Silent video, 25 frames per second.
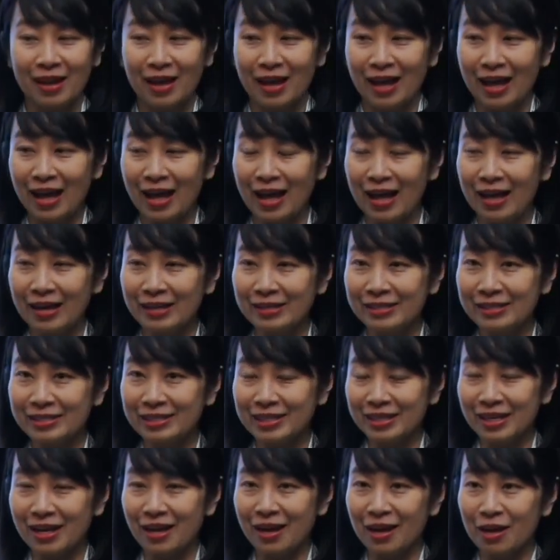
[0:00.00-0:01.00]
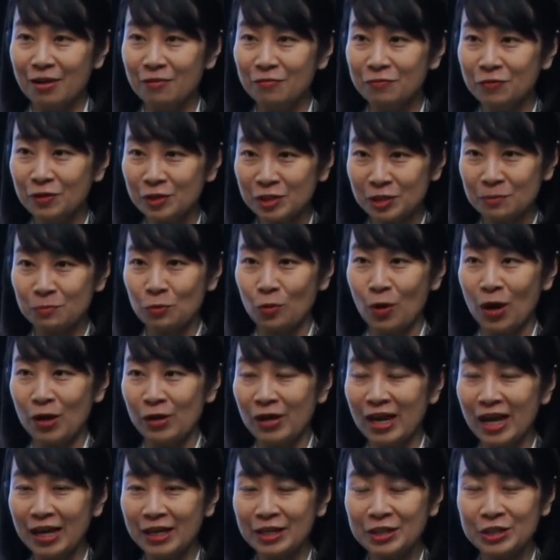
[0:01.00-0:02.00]
and uh, first of all, I'd
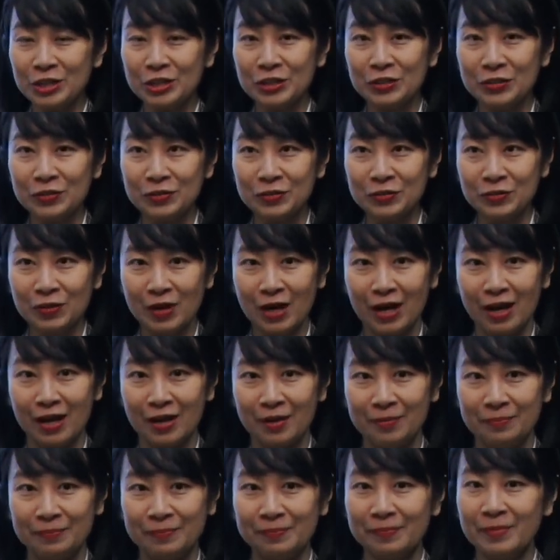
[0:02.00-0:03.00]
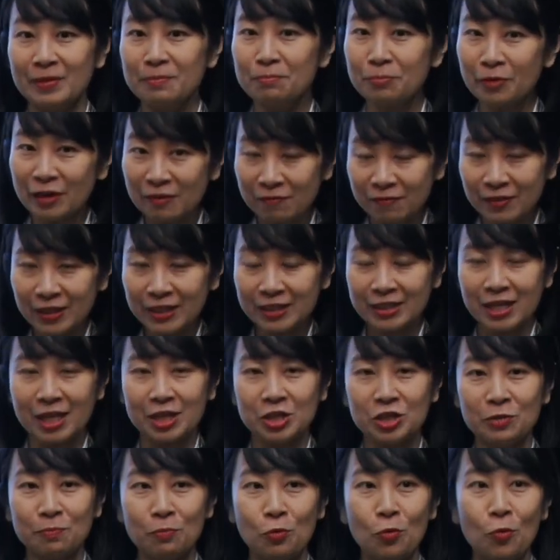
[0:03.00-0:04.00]
like to um, briefly
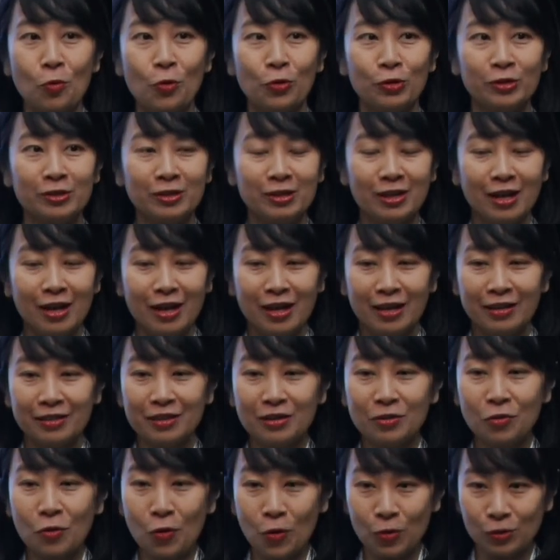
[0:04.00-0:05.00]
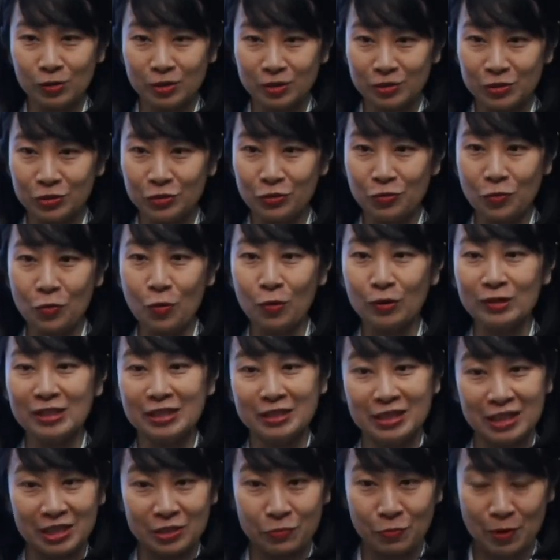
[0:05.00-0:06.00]
touch upon the cause to the
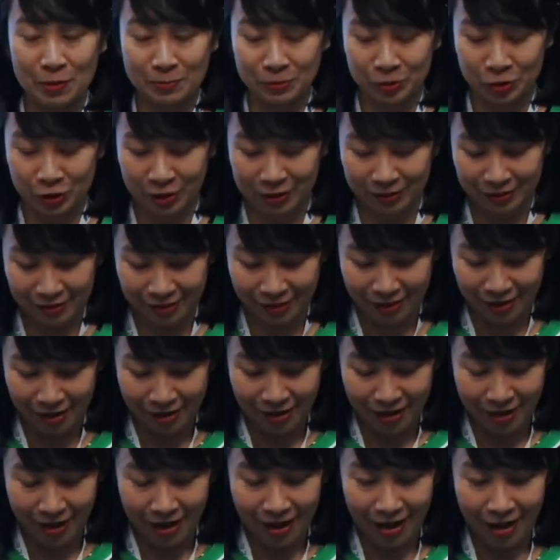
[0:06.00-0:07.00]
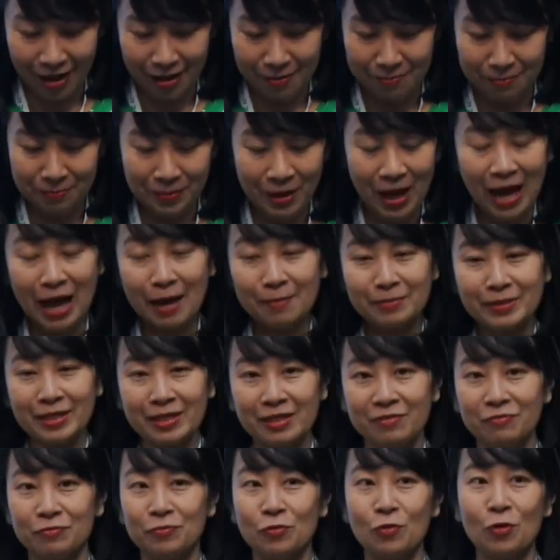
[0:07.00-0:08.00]
disruption. Um, perhaps
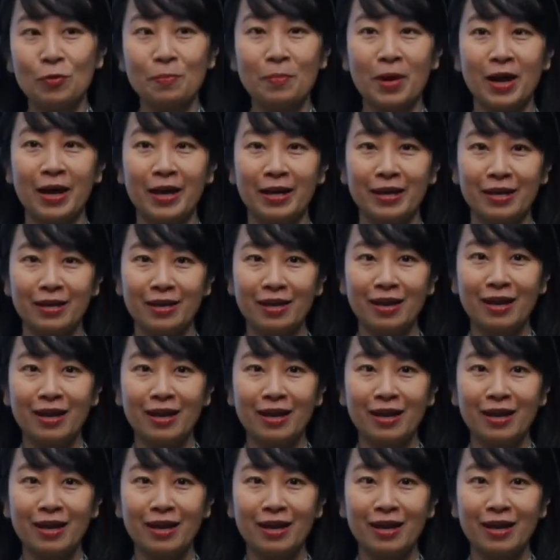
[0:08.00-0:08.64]
for my